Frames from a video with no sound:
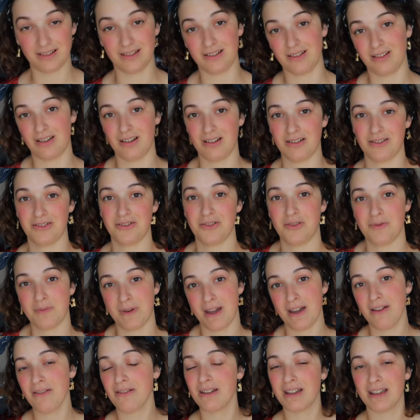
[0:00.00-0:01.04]
to talk to you
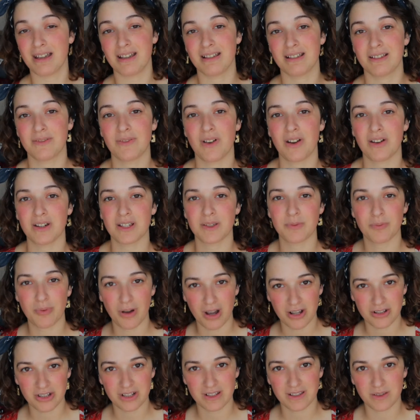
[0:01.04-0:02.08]
about as far as
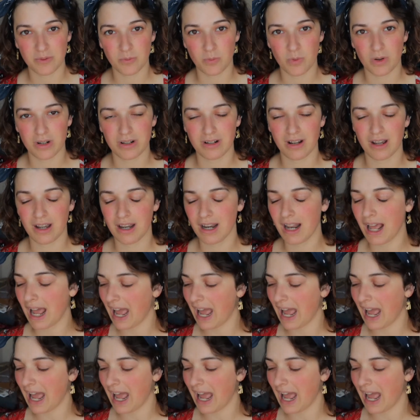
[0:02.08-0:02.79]
projects and whatnot.